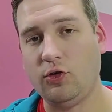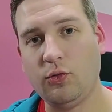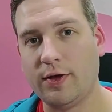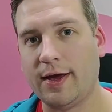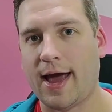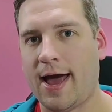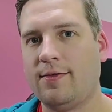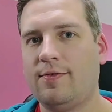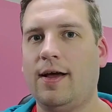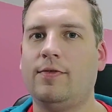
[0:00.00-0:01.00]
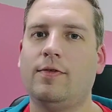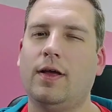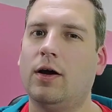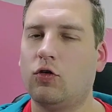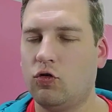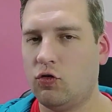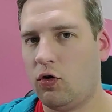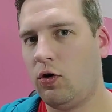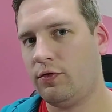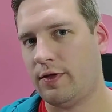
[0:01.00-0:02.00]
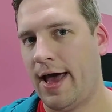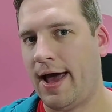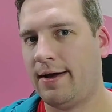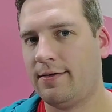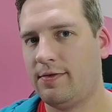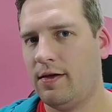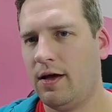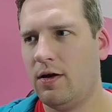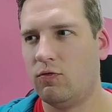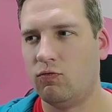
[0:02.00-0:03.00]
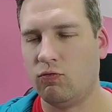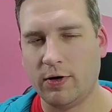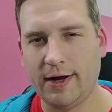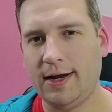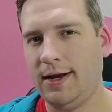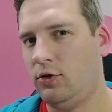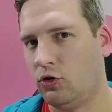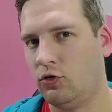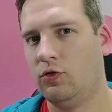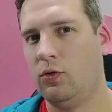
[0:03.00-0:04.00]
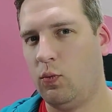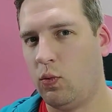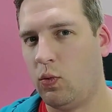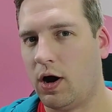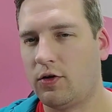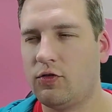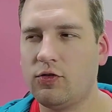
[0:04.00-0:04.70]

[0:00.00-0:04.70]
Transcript: using assets across acts really doesn't work.